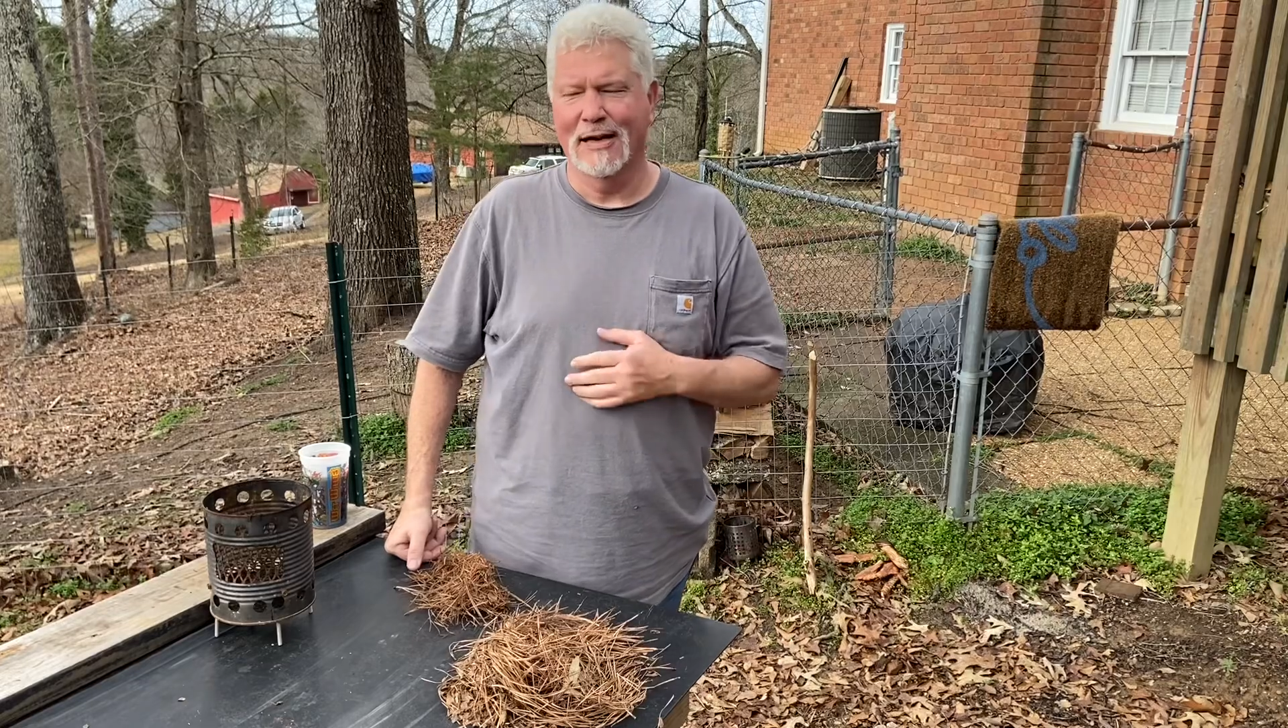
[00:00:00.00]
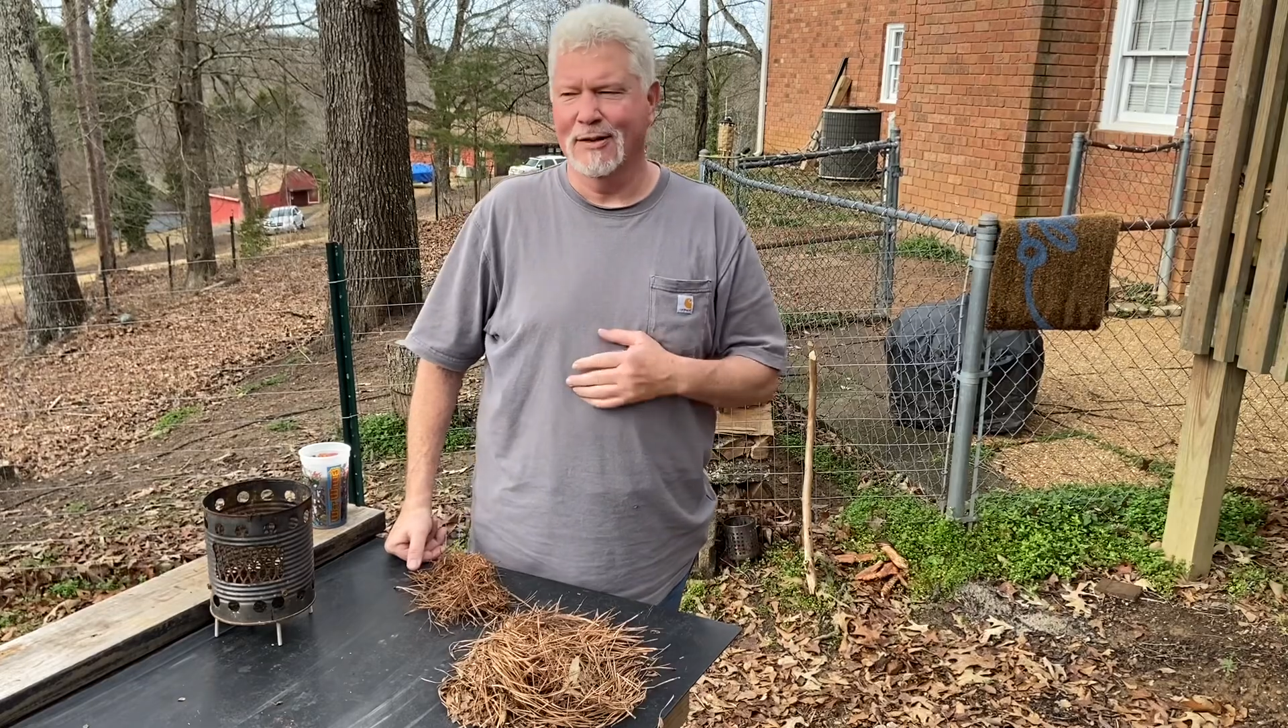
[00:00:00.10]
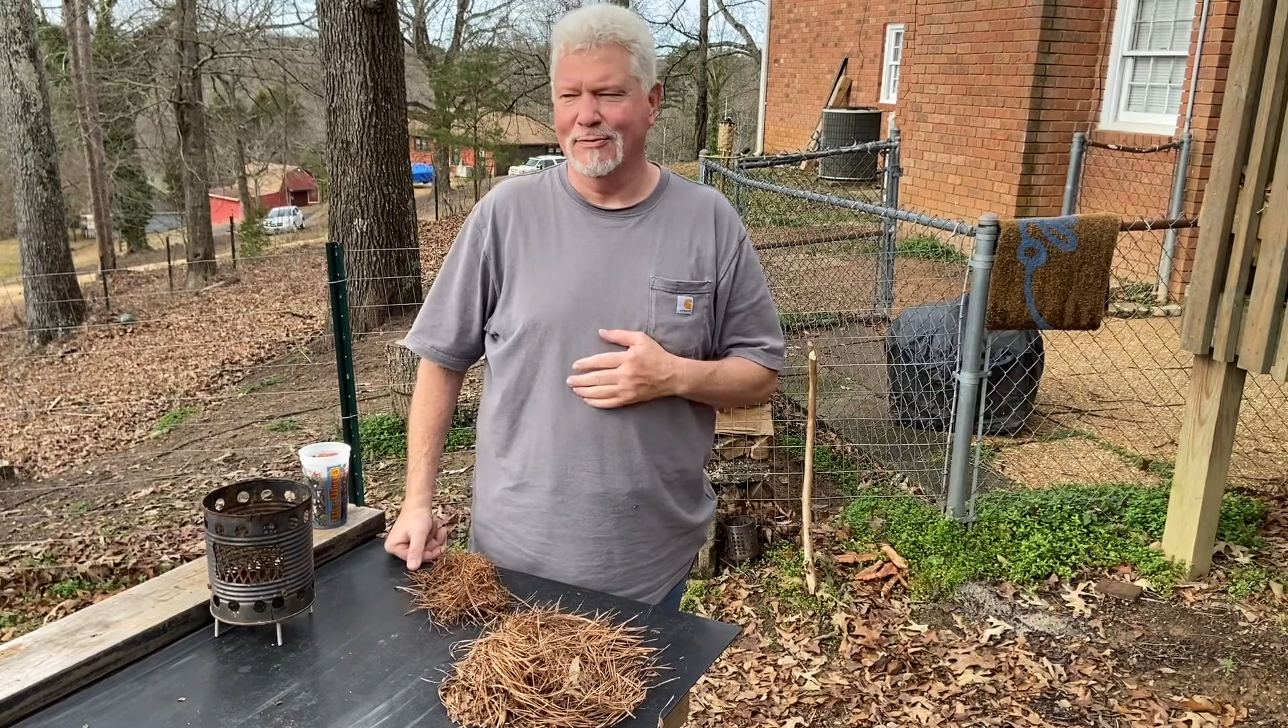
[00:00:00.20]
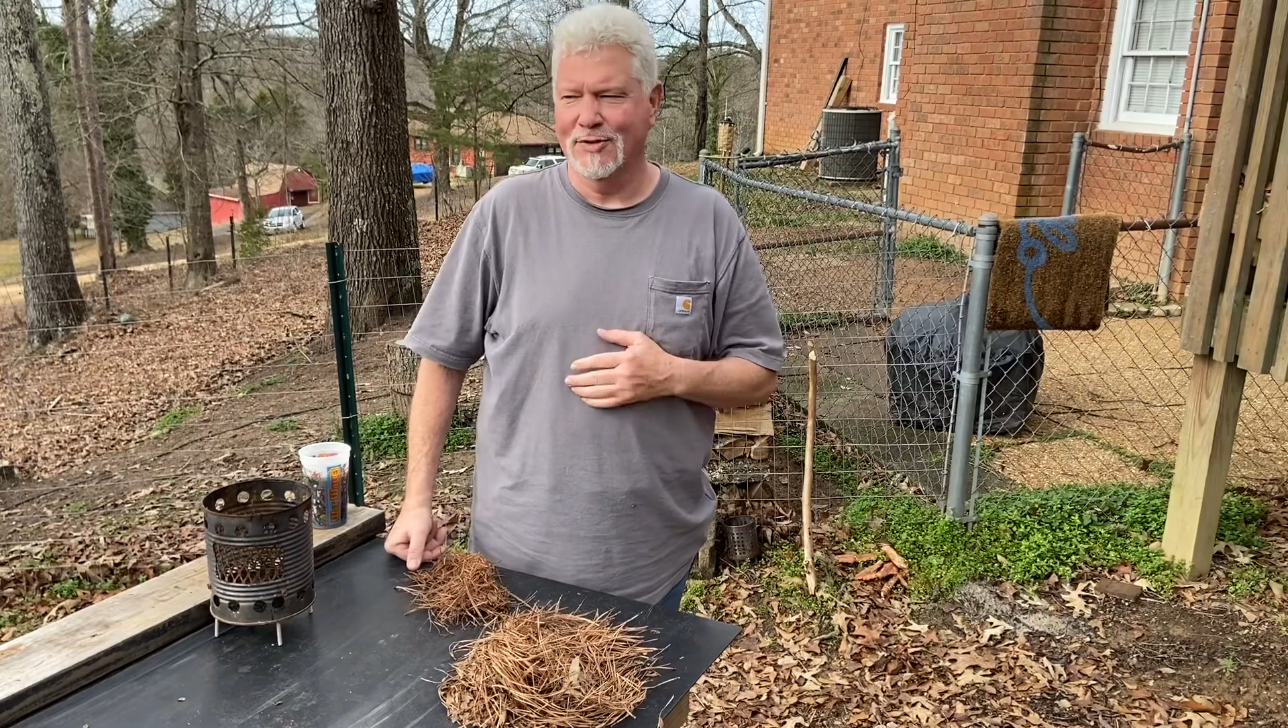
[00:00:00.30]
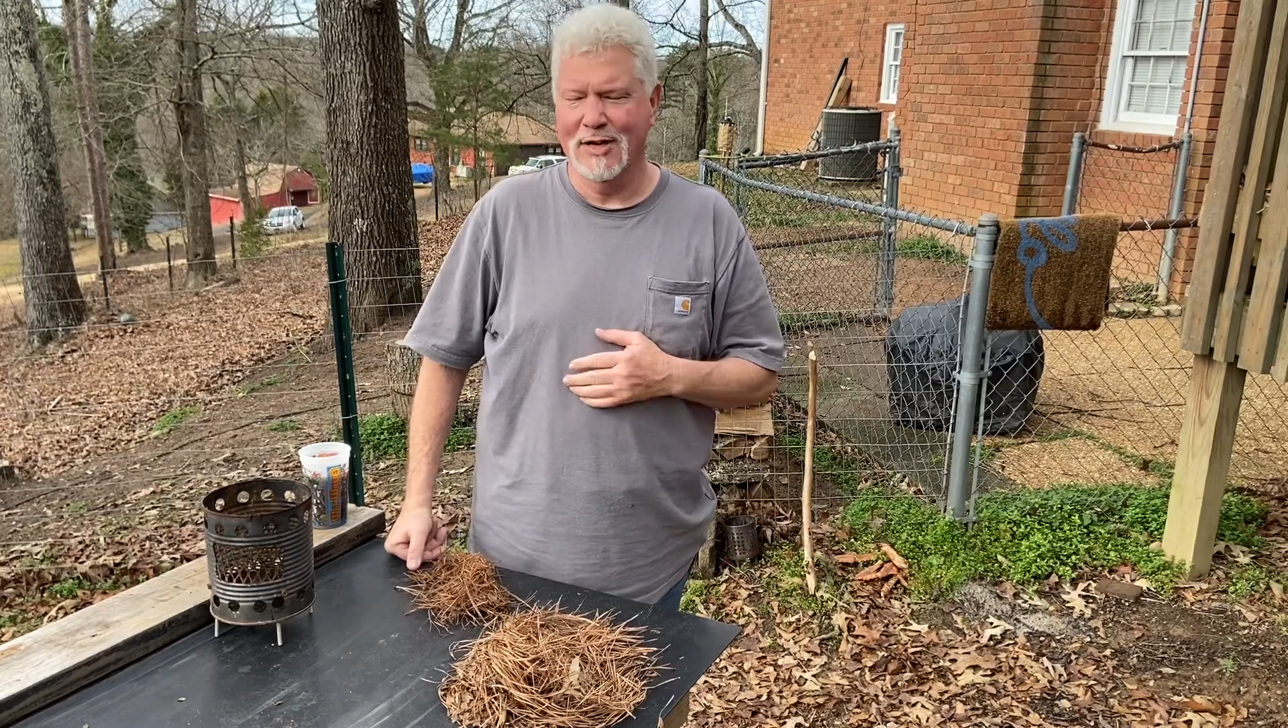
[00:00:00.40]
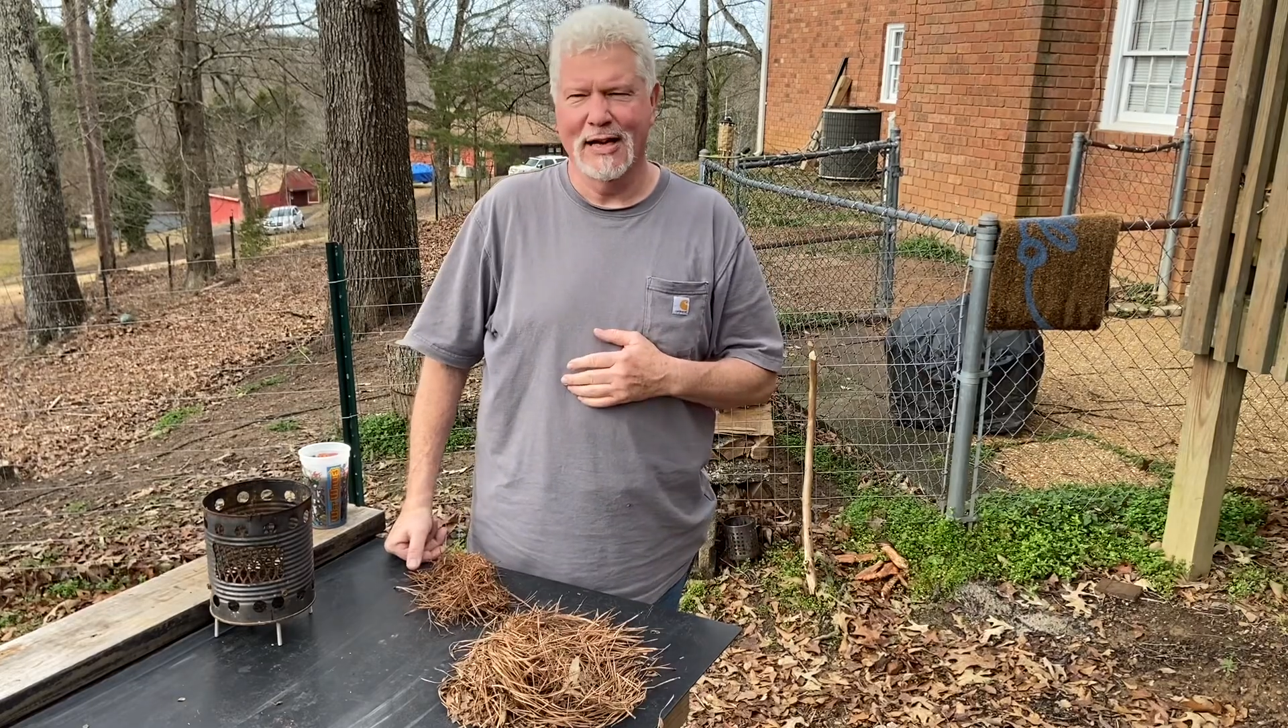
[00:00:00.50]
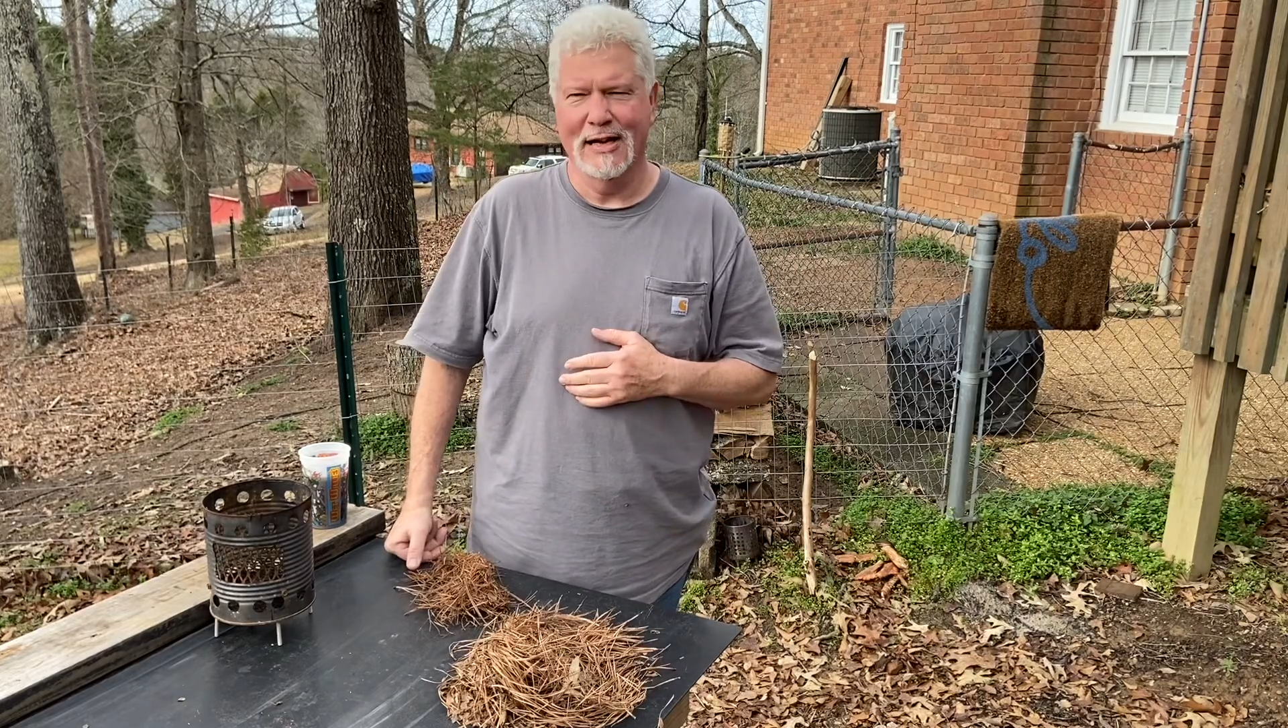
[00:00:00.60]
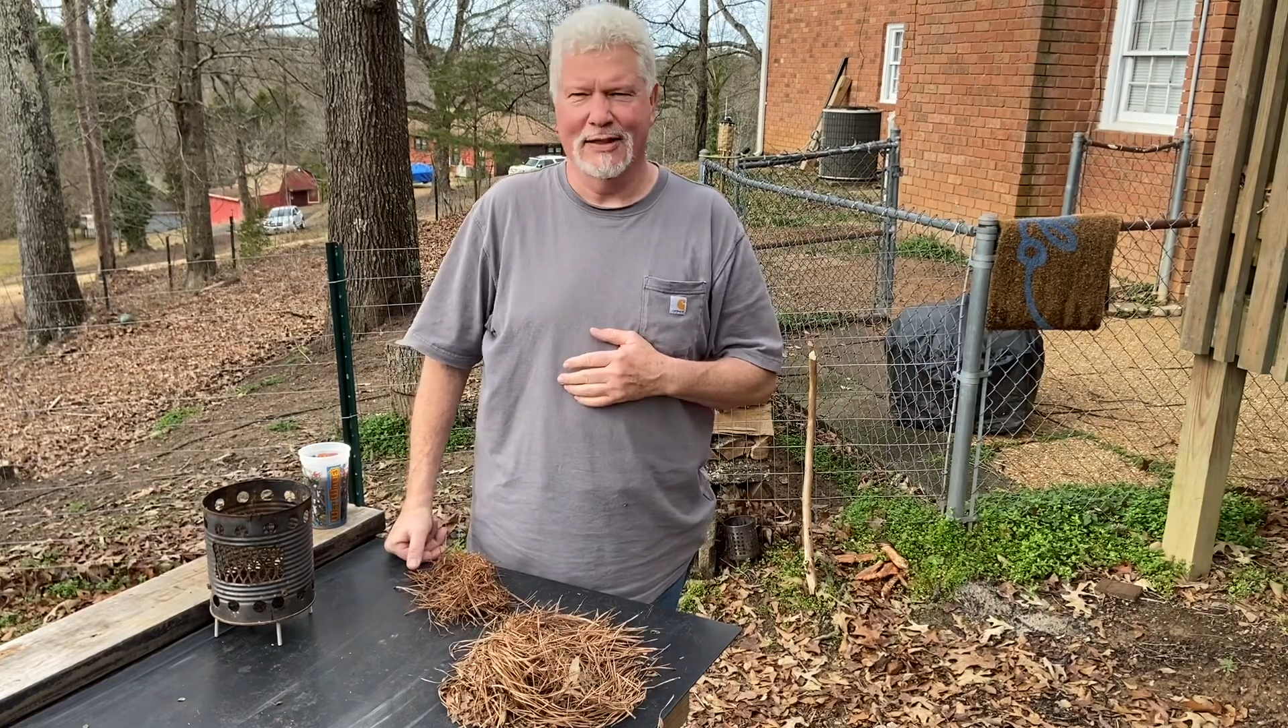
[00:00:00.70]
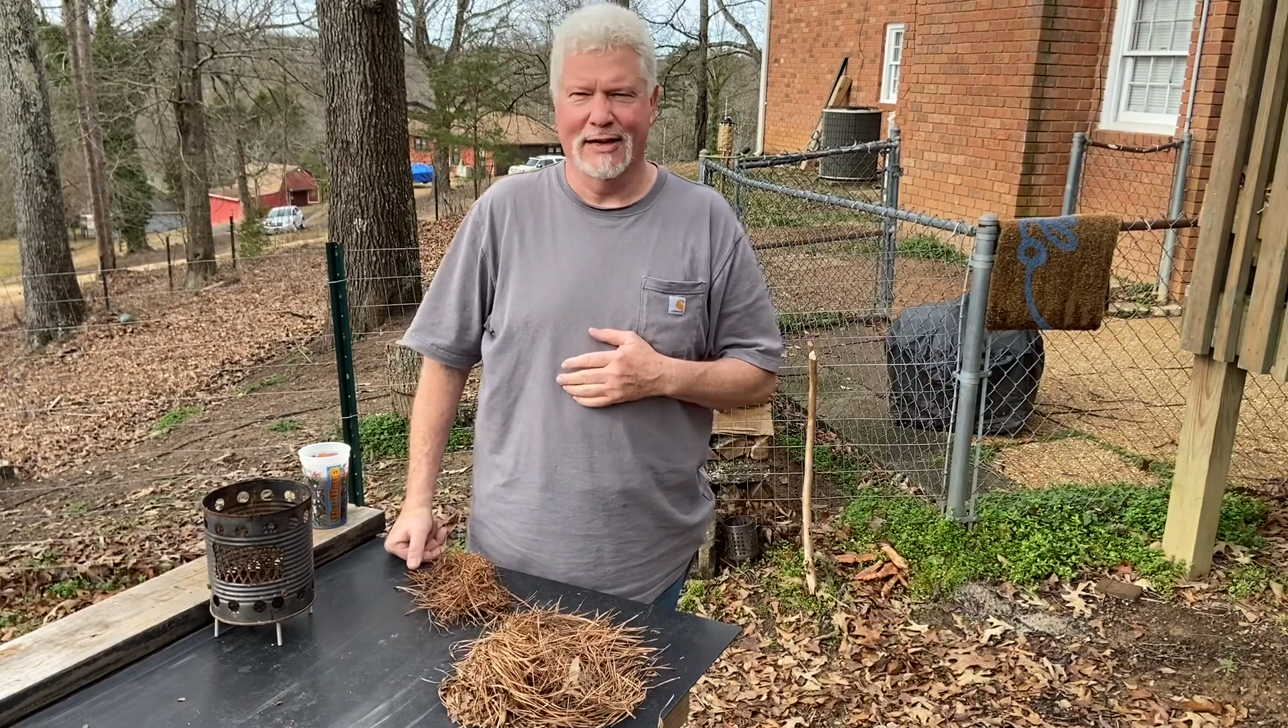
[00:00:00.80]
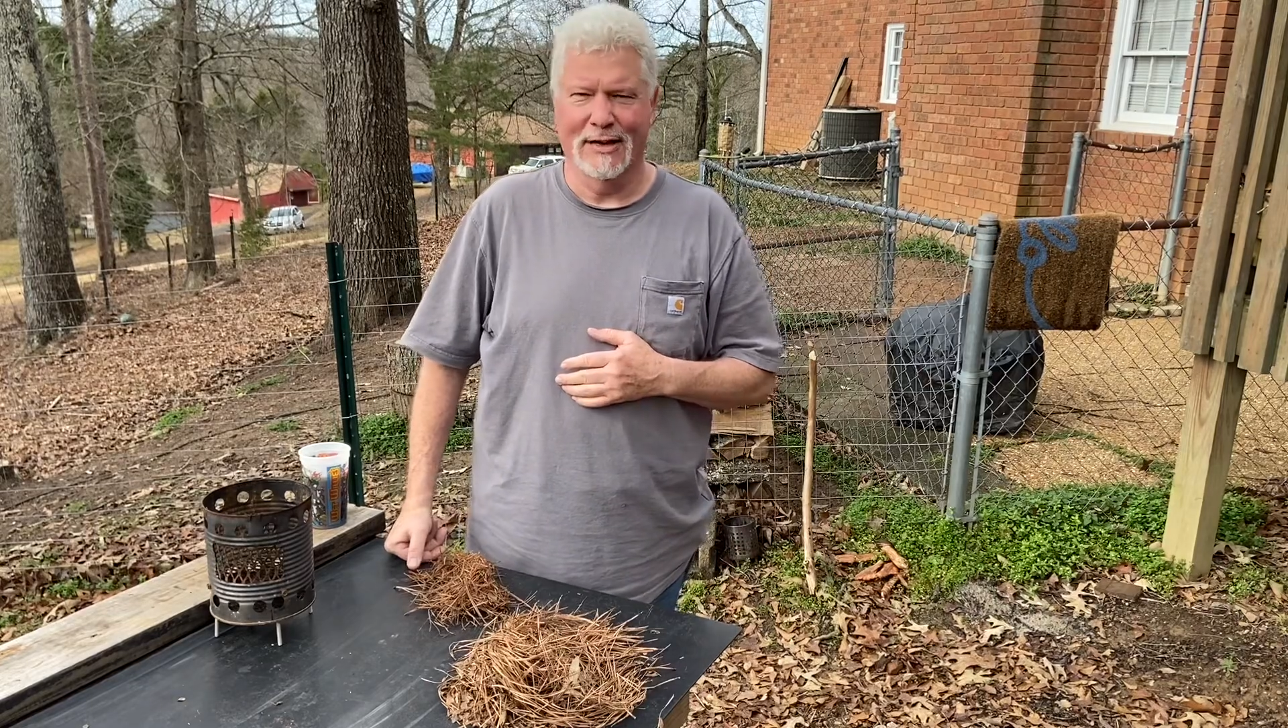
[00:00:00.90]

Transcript: don't see anything